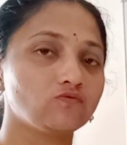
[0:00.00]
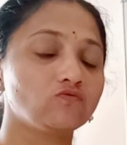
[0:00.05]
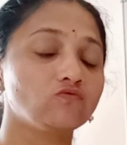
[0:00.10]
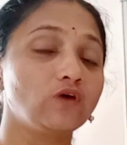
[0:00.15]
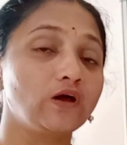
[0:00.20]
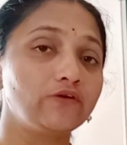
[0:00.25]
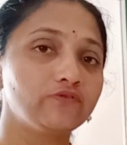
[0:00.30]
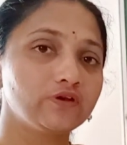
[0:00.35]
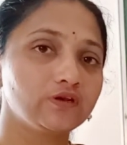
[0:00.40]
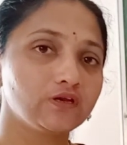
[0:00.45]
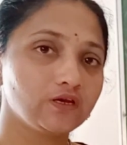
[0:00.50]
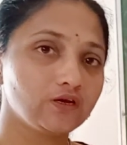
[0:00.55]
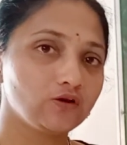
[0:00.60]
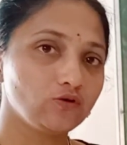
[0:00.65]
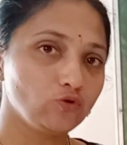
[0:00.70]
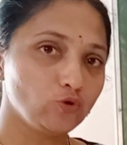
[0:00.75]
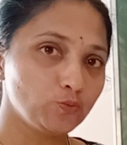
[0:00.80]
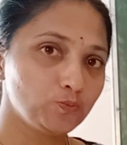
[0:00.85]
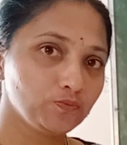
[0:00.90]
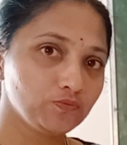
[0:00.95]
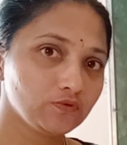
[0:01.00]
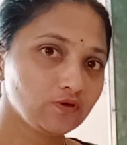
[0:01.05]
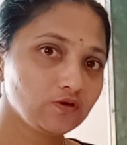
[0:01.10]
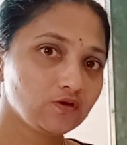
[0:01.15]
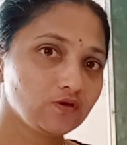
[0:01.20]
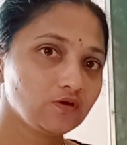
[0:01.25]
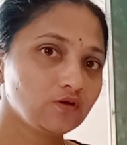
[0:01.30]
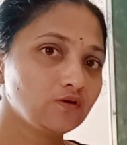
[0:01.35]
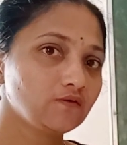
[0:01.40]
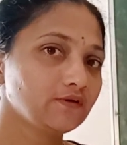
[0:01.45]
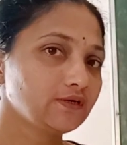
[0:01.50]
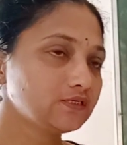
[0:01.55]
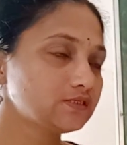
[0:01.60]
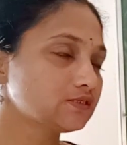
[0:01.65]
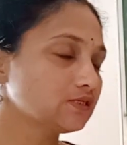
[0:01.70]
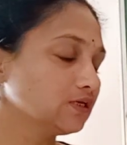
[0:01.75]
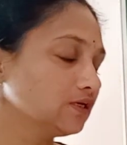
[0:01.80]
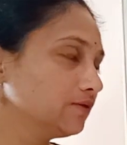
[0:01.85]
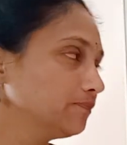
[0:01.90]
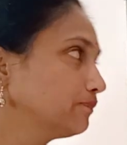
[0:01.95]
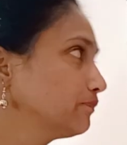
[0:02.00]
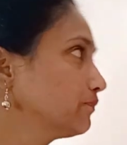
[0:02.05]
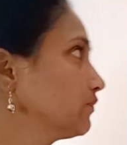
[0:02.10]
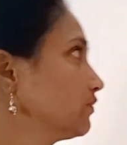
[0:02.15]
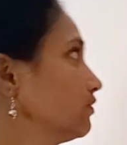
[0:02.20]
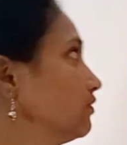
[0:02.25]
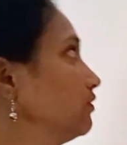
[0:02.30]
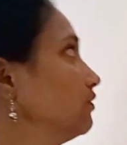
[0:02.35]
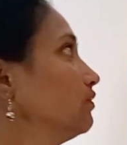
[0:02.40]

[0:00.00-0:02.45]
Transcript: Why we need loop? We'll see.